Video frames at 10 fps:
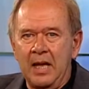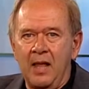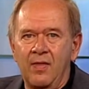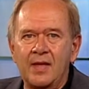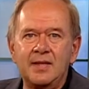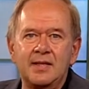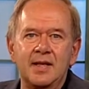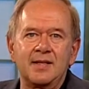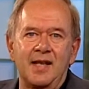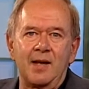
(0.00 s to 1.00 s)
This is an
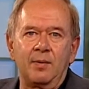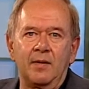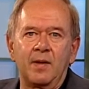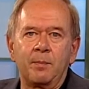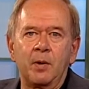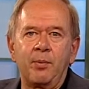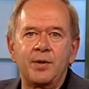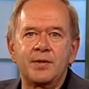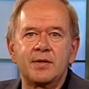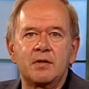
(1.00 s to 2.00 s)
example of the
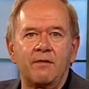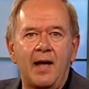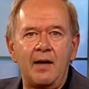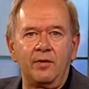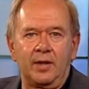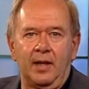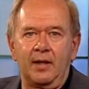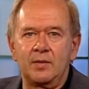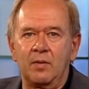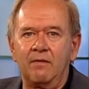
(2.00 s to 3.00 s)
per-person survival
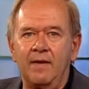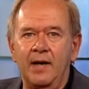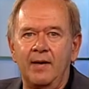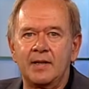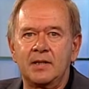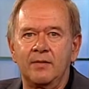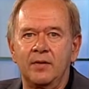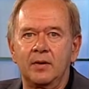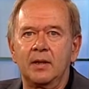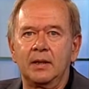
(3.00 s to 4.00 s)
gains with various
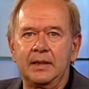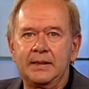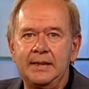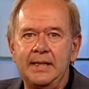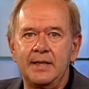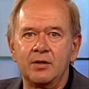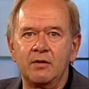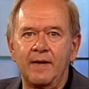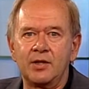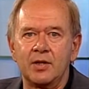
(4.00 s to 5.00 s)
different disease
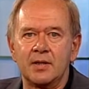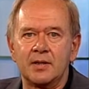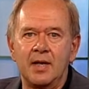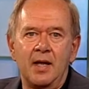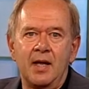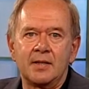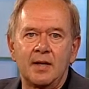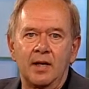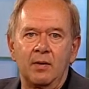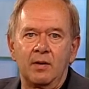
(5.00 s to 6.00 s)
interventions,
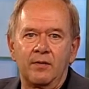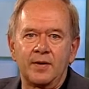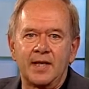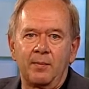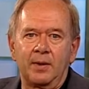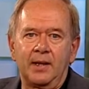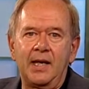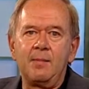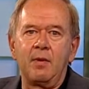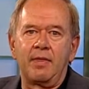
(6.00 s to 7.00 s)
starting with, for example,
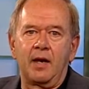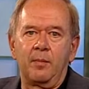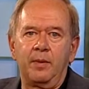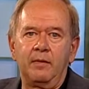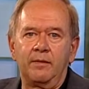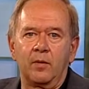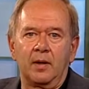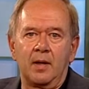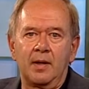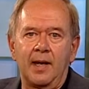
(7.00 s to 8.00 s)
chemotherapy for
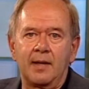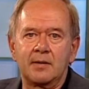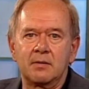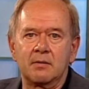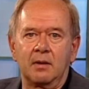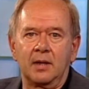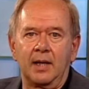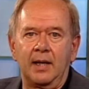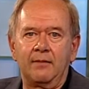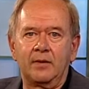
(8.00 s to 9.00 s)
lung cancer on the
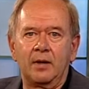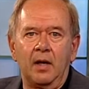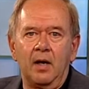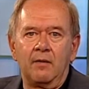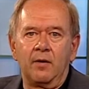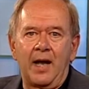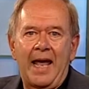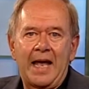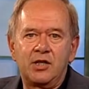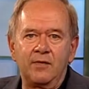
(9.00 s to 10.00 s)
left, for
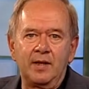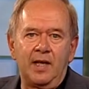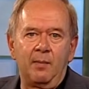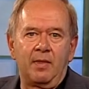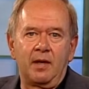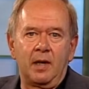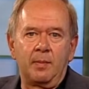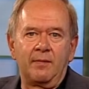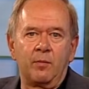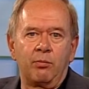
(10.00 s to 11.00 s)
adjuvant
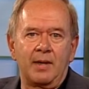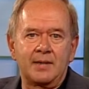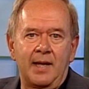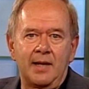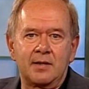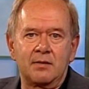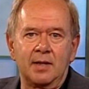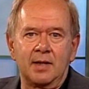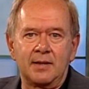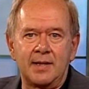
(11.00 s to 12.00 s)
chemotherapy for breast cancer
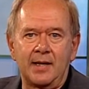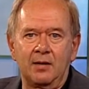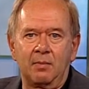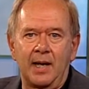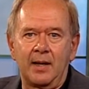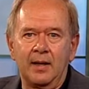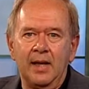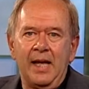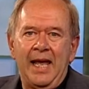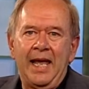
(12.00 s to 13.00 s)
in the second block,
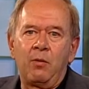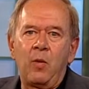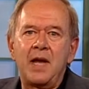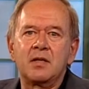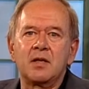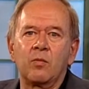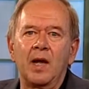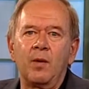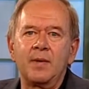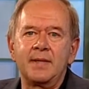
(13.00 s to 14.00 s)
and way to the
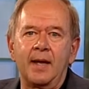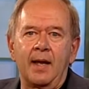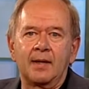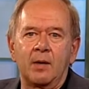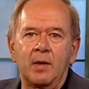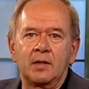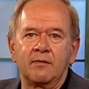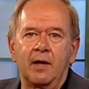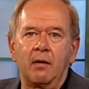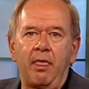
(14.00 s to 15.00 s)
right we see
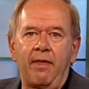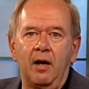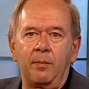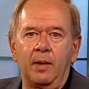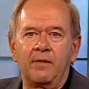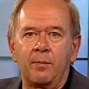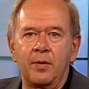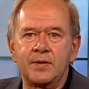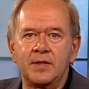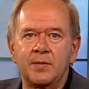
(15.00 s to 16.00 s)
antiretroviral therapy for
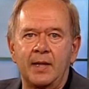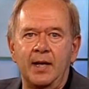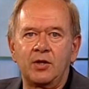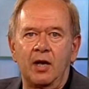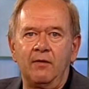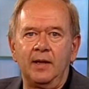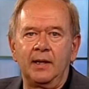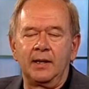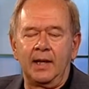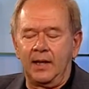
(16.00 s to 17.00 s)
persons with HIV
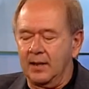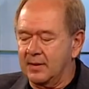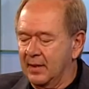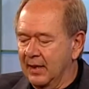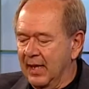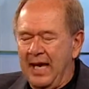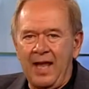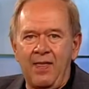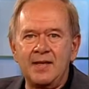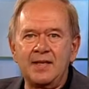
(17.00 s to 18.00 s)
and AIDS.
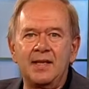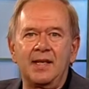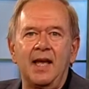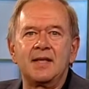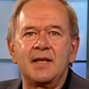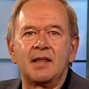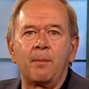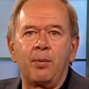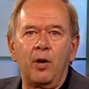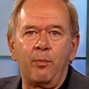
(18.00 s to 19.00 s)
And this indicates that the
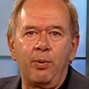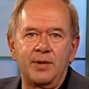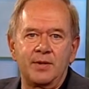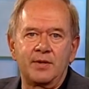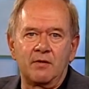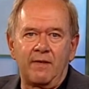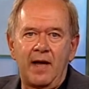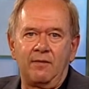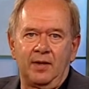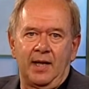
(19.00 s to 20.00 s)
per-person
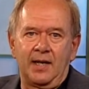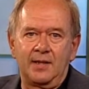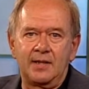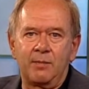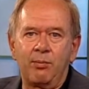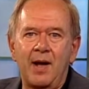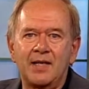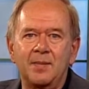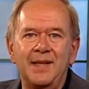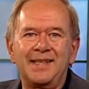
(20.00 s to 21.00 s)
survival gains is
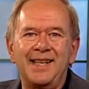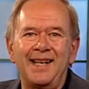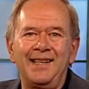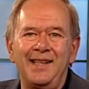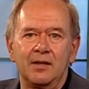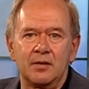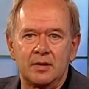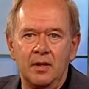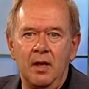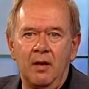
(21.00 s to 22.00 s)
approximately 10 years
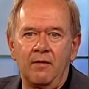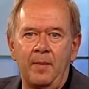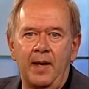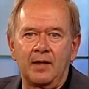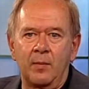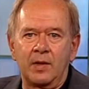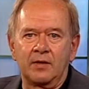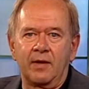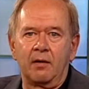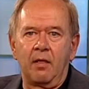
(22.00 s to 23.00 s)
from
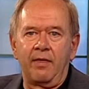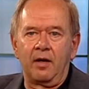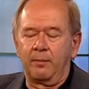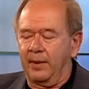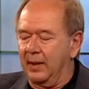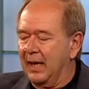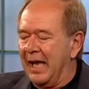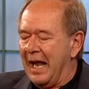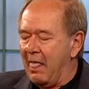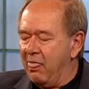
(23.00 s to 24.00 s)
antiretroviral therapy,
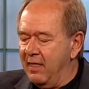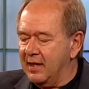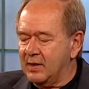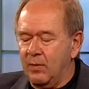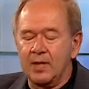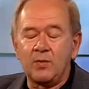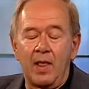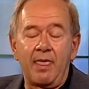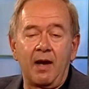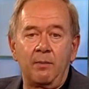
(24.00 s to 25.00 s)
and this was when
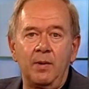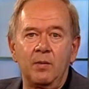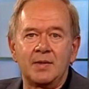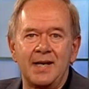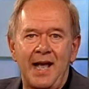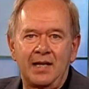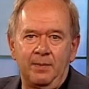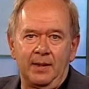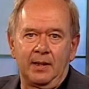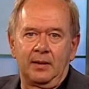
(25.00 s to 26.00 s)
therapy was not
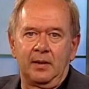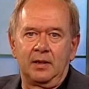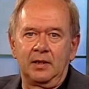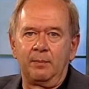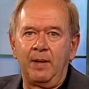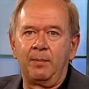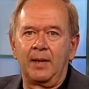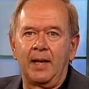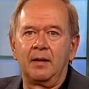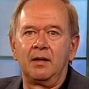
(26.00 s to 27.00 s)
begun until people
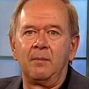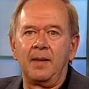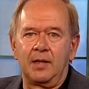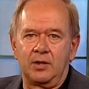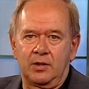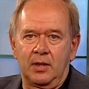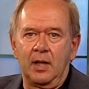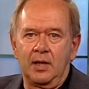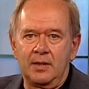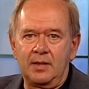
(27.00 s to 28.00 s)
had diminished
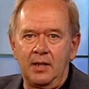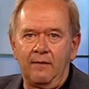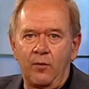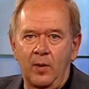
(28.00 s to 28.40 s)
CD4